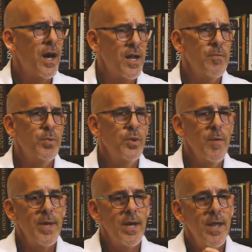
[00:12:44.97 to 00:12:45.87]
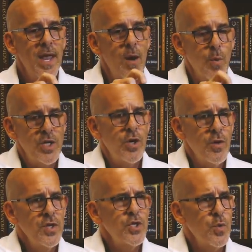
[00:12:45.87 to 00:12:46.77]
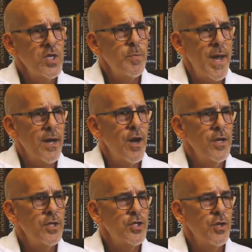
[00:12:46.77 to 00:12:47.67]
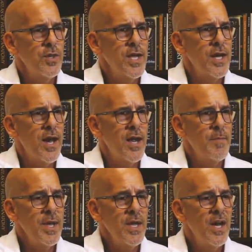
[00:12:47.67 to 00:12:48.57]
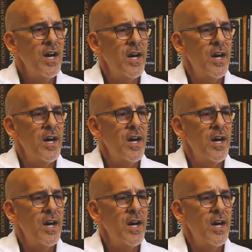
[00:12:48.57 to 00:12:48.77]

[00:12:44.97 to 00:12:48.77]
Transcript: unemployment and we turn the switch back on to turn the economy,